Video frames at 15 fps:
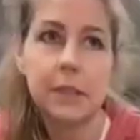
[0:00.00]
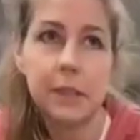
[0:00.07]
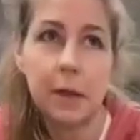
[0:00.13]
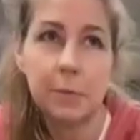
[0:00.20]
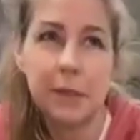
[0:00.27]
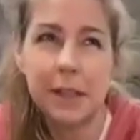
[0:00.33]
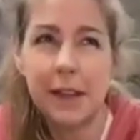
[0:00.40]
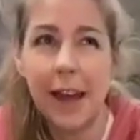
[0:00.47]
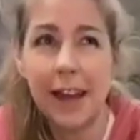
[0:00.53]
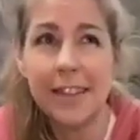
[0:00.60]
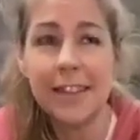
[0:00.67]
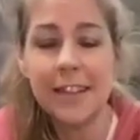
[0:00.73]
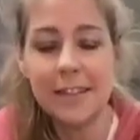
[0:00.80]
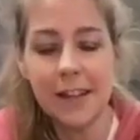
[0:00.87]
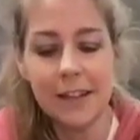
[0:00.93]
Ms. Thomason, I
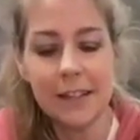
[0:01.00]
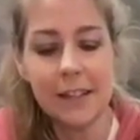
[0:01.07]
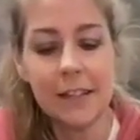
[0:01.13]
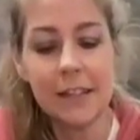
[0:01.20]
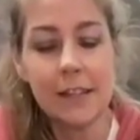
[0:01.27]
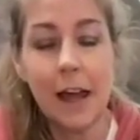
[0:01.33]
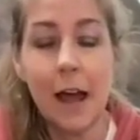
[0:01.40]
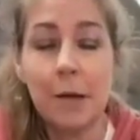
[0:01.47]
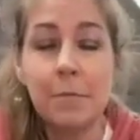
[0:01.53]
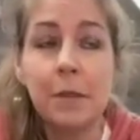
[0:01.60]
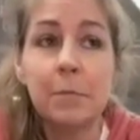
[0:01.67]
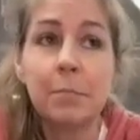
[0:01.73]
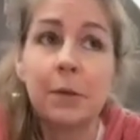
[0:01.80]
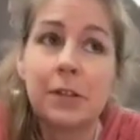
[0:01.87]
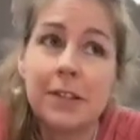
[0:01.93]
think that since I'm
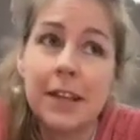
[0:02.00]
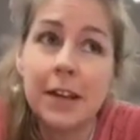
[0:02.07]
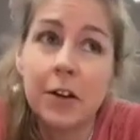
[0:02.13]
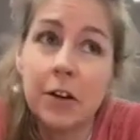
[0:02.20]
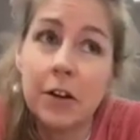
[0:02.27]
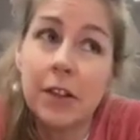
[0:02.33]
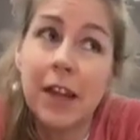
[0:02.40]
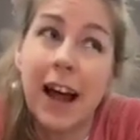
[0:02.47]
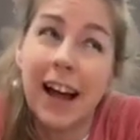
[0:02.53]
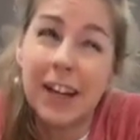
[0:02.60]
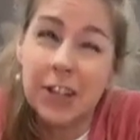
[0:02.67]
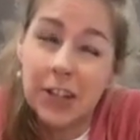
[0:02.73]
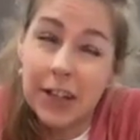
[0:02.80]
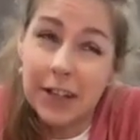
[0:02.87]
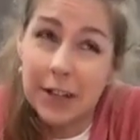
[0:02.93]
the birthday girl, that
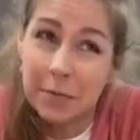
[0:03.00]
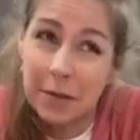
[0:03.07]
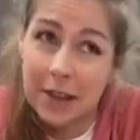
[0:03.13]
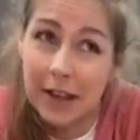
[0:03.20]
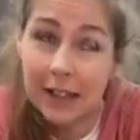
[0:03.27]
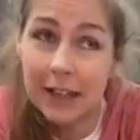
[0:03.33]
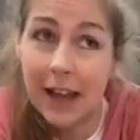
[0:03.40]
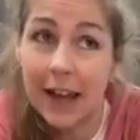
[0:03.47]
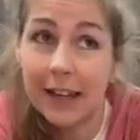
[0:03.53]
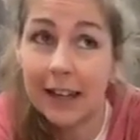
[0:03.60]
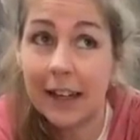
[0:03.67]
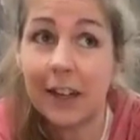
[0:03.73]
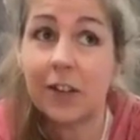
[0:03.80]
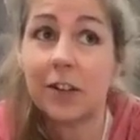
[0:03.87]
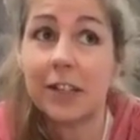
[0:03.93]
I should get to be the
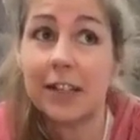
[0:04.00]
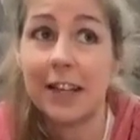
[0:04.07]
line leader